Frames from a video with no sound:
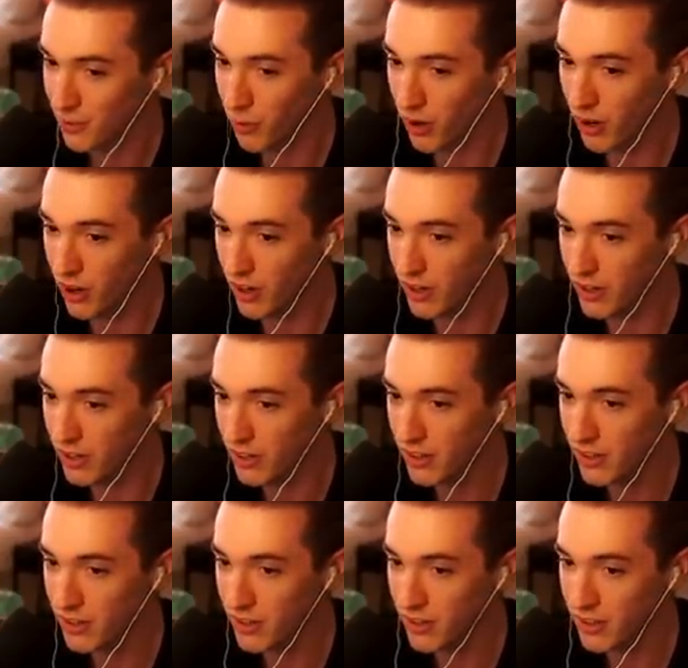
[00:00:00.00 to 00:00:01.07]
What?
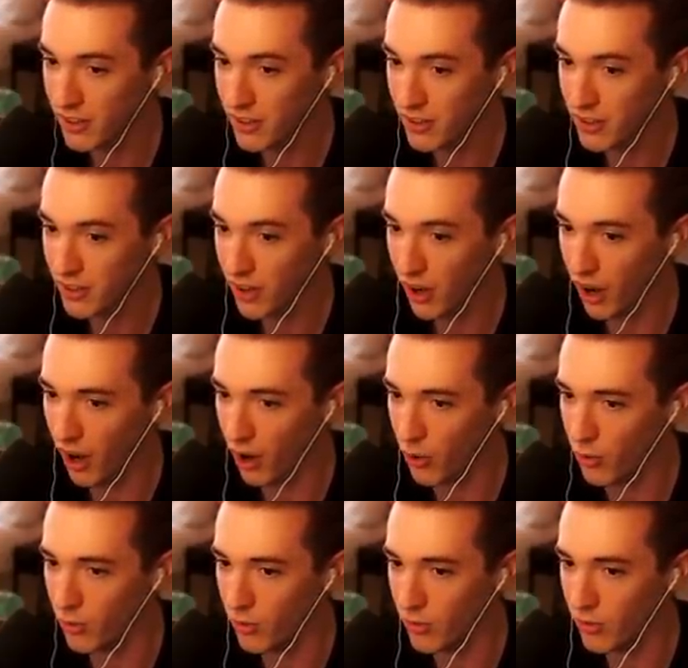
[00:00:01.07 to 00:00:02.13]

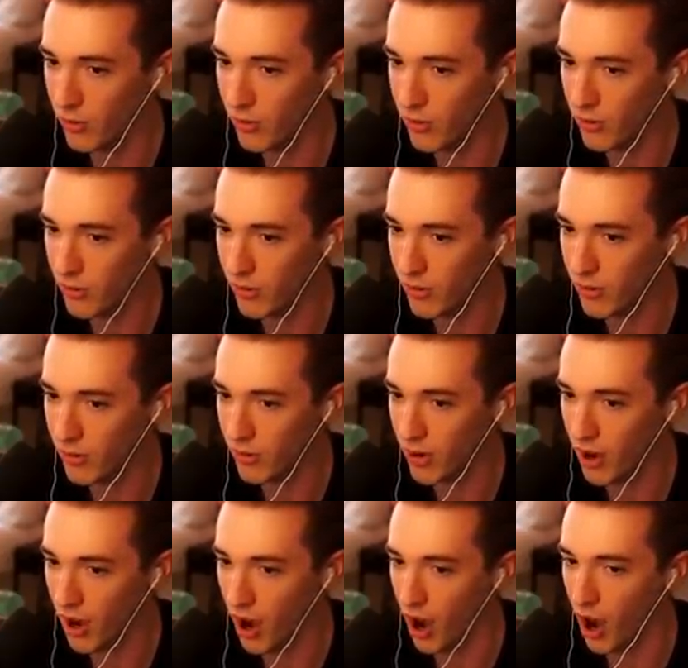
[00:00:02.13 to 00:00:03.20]
Oh.
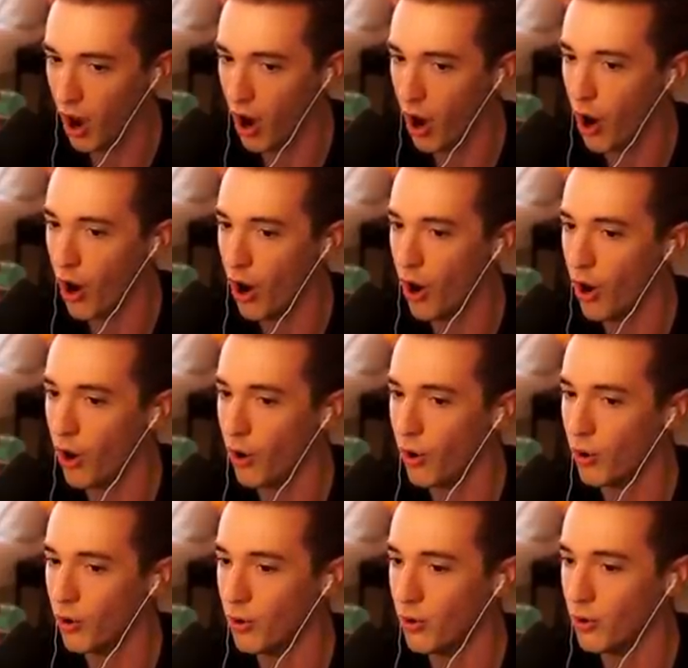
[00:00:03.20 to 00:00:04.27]

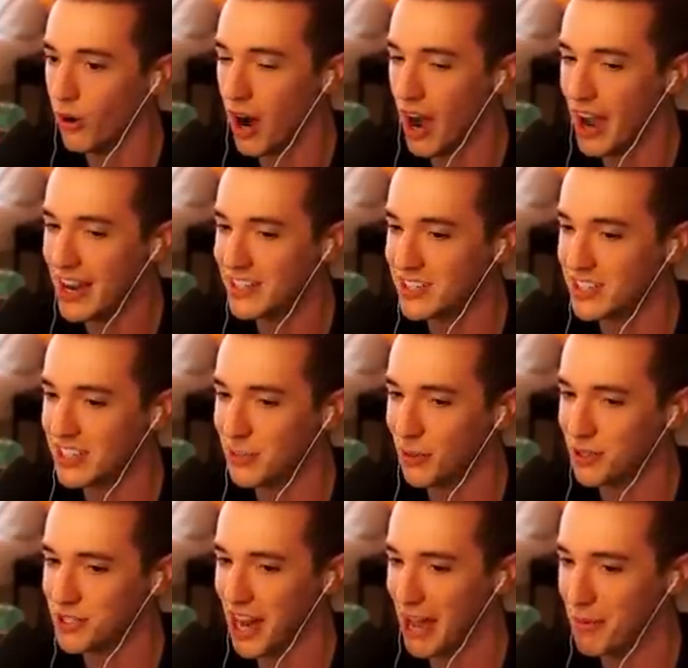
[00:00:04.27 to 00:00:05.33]
Oh, I see
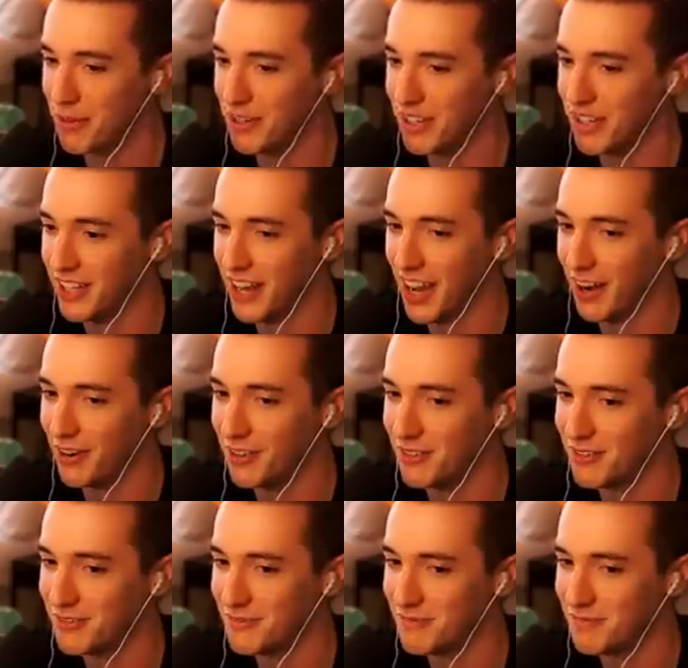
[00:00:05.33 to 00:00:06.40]
what's happened here now.